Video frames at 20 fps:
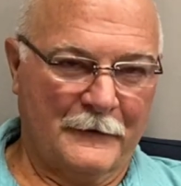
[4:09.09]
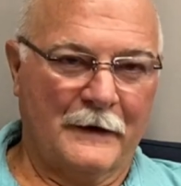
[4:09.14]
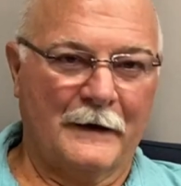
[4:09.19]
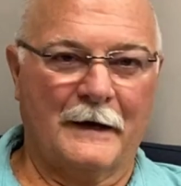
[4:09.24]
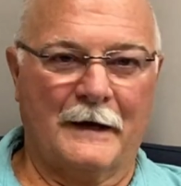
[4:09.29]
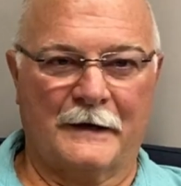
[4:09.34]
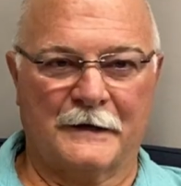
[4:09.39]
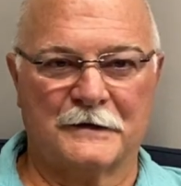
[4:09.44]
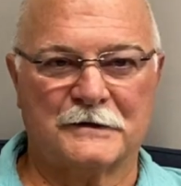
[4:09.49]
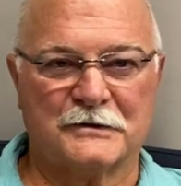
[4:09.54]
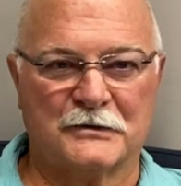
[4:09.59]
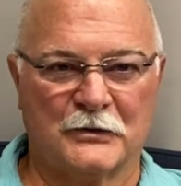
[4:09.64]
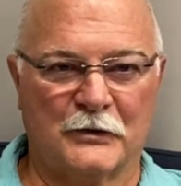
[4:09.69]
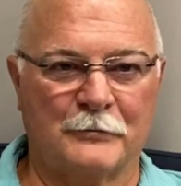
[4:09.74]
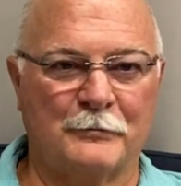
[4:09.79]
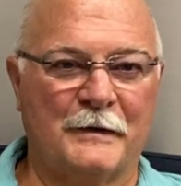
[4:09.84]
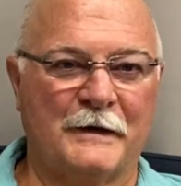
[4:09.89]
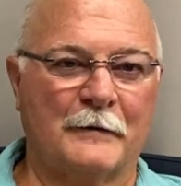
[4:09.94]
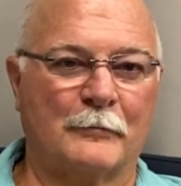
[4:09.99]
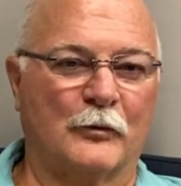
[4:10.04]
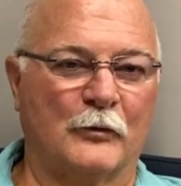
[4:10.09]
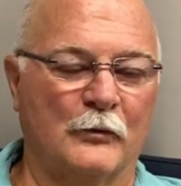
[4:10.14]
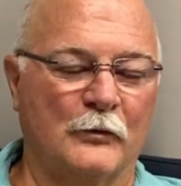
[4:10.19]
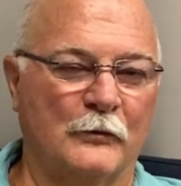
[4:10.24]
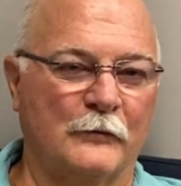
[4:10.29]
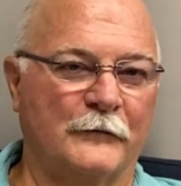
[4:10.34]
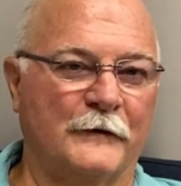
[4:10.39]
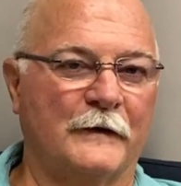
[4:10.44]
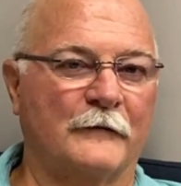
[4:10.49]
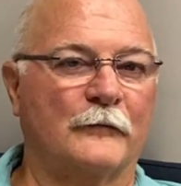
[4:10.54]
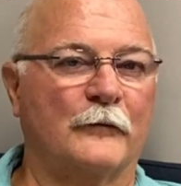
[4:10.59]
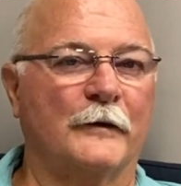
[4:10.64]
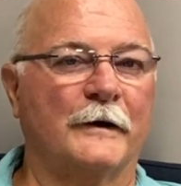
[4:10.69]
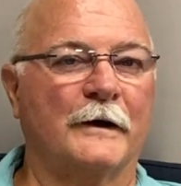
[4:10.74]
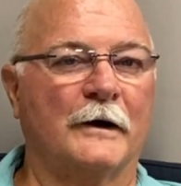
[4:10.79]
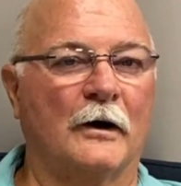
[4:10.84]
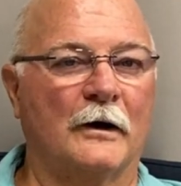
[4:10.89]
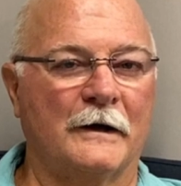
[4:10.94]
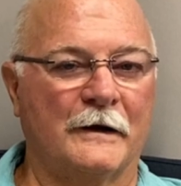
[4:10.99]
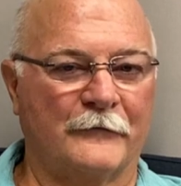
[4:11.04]
And it should be approved,
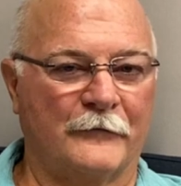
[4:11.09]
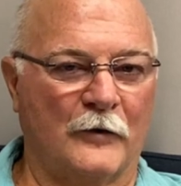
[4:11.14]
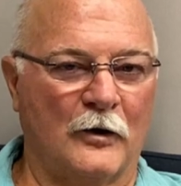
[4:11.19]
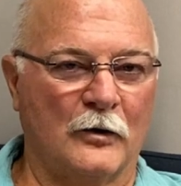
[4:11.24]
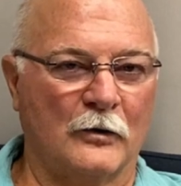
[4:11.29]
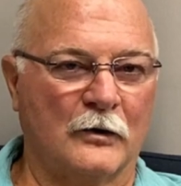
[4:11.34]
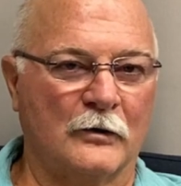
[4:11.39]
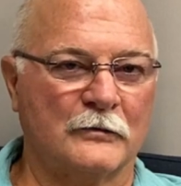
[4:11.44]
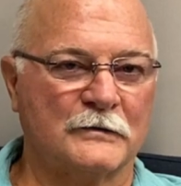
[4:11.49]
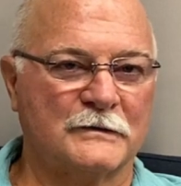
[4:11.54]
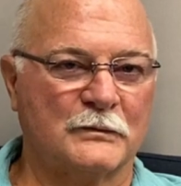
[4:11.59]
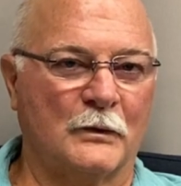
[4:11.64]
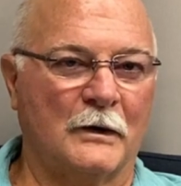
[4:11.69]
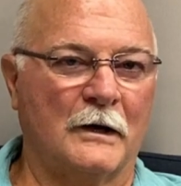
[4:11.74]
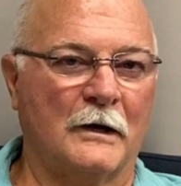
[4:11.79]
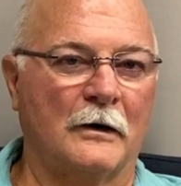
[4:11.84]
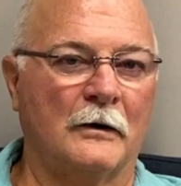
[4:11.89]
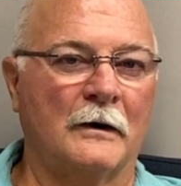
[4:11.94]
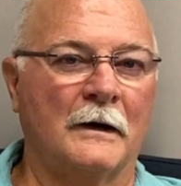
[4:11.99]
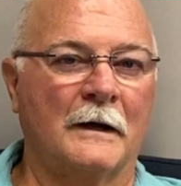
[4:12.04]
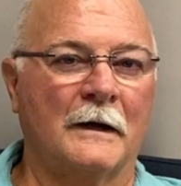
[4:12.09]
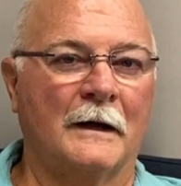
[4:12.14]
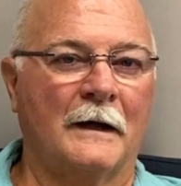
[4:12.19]
if all goes well,